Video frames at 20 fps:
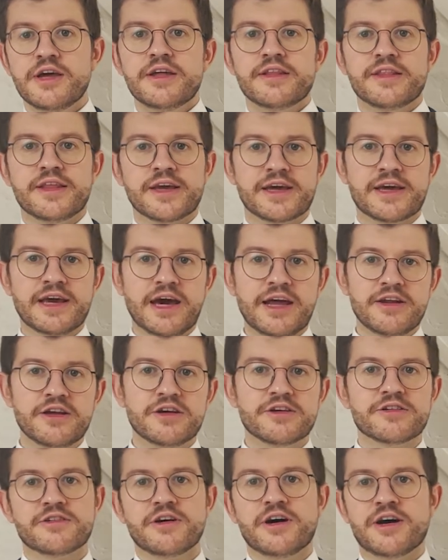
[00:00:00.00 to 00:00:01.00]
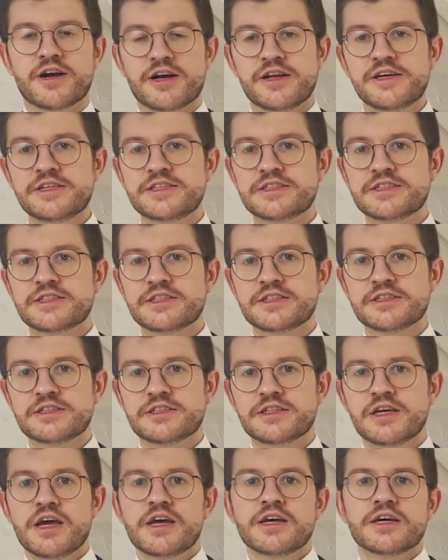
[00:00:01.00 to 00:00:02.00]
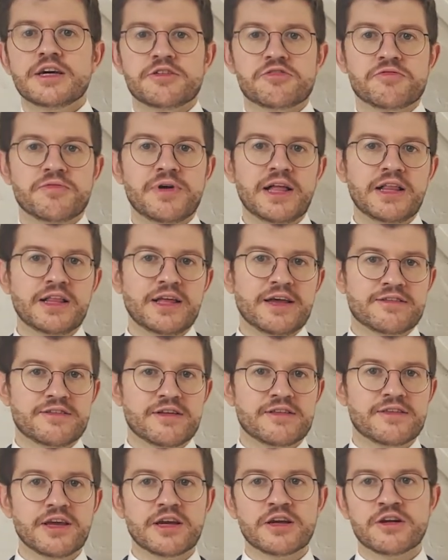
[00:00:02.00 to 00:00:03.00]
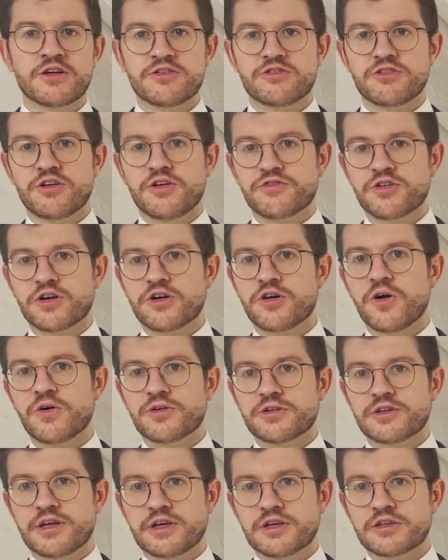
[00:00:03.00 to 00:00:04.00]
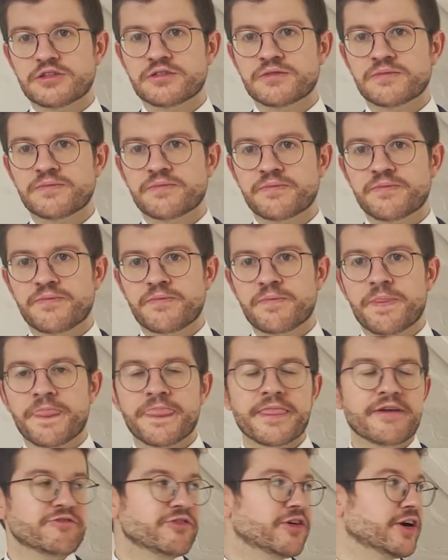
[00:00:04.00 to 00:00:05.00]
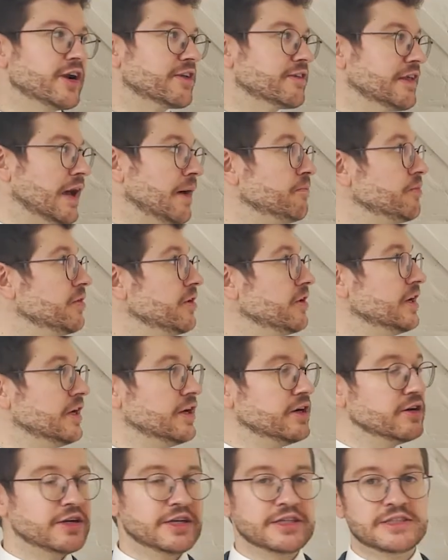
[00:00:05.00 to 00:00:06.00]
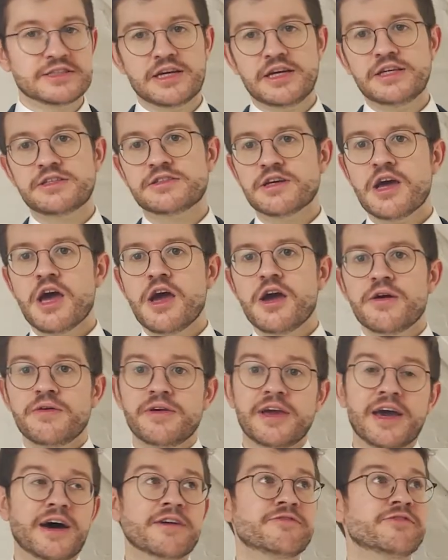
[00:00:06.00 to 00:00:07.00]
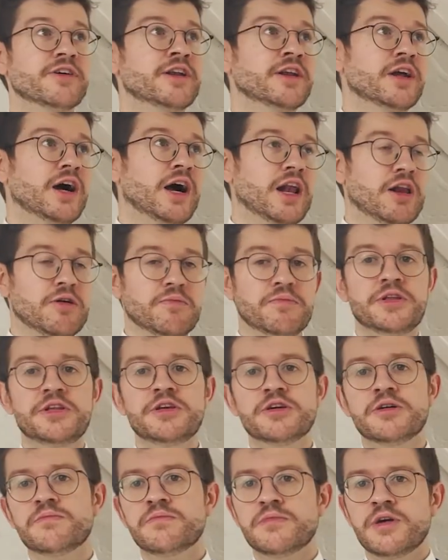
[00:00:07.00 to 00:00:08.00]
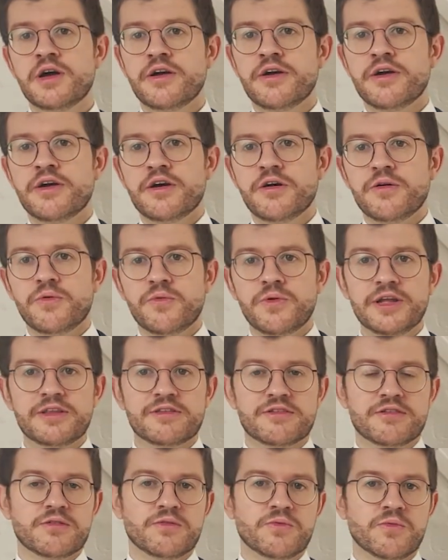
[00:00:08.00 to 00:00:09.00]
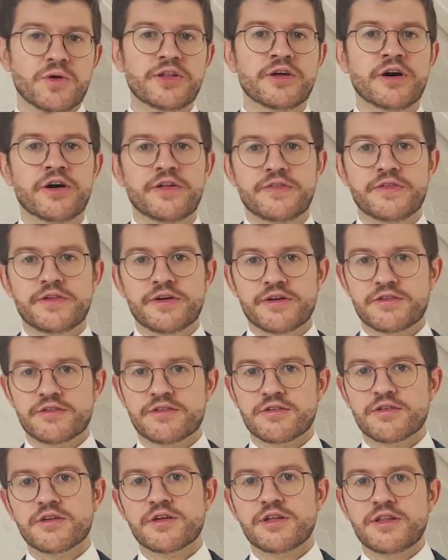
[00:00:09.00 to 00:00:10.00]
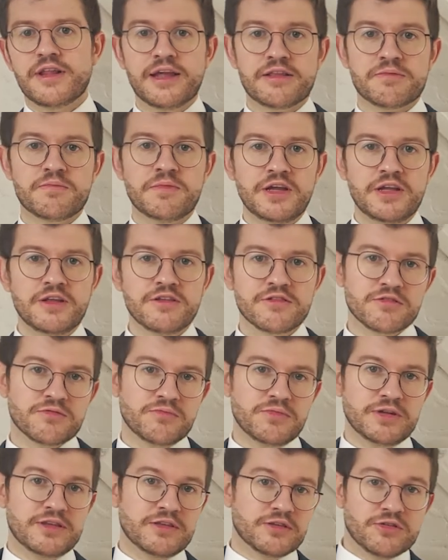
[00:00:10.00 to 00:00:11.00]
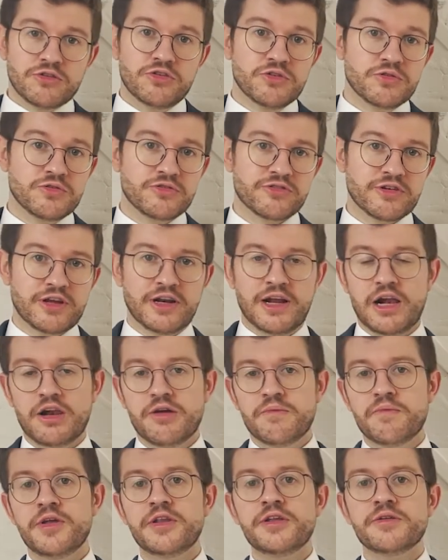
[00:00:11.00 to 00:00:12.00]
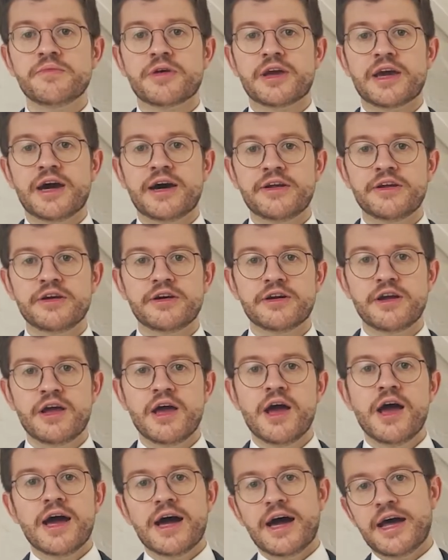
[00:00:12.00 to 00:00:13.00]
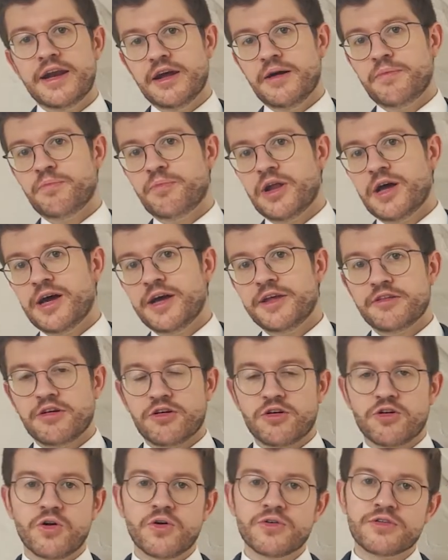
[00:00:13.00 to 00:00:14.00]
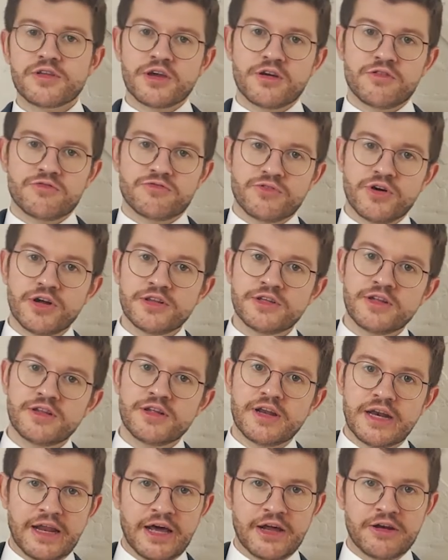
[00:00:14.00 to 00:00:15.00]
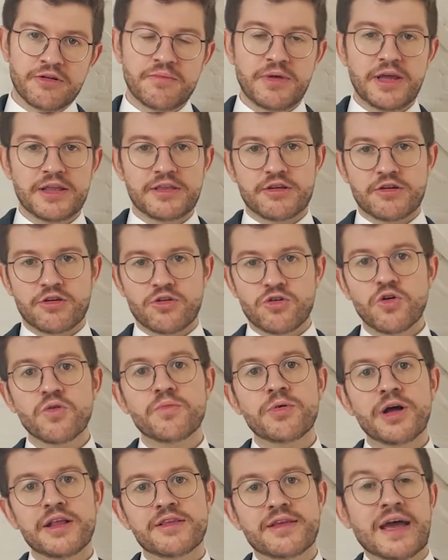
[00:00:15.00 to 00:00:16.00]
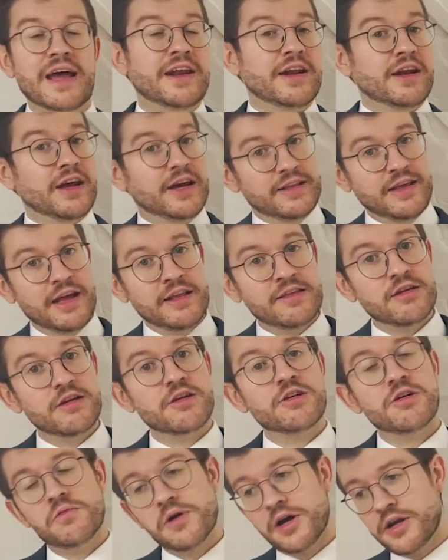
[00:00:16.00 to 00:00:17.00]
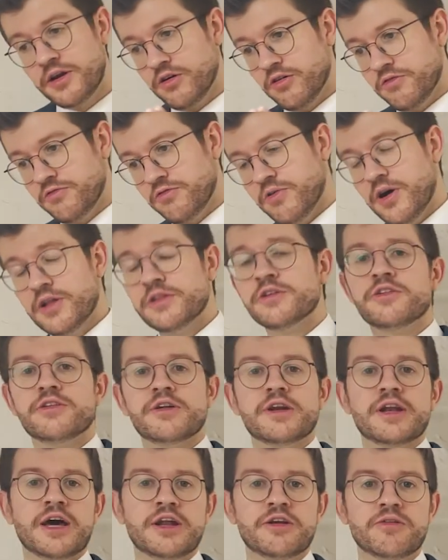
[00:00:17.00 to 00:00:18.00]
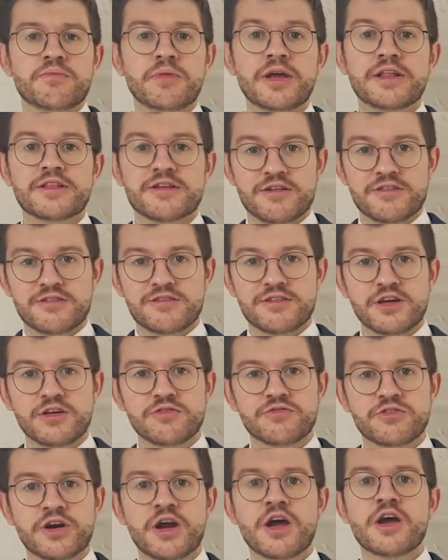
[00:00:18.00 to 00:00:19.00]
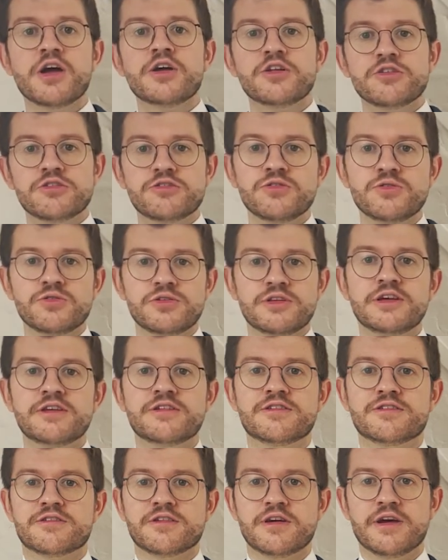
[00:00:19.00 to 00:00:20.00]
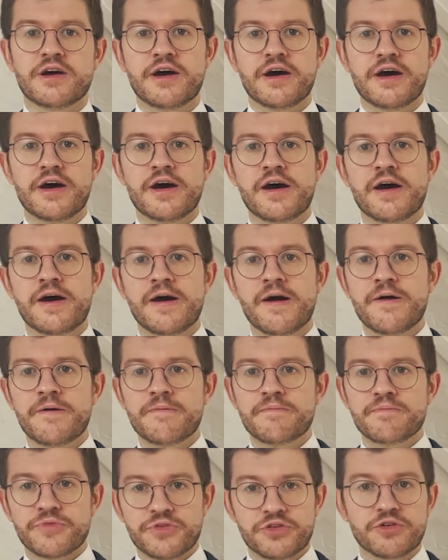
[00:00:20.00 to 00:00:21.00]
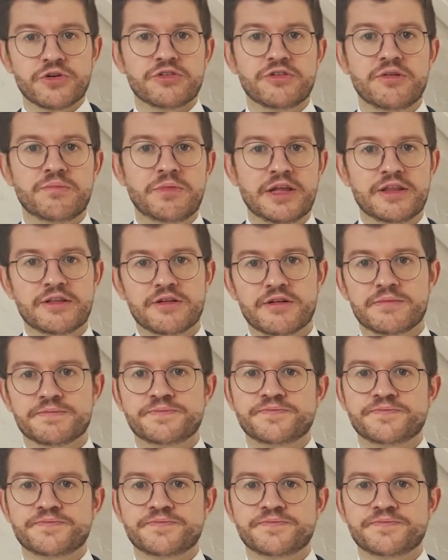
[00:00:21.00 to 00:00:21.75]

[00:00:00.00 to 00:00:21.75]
The carriers are listed as well as the thickness of the coatings. For example, here it says we have an aluminium with 100. That means we used an aluminium carrier and applied a coating of 100 nanometer cobalt and an identical one of 100 nanometer silver to this dosimeter.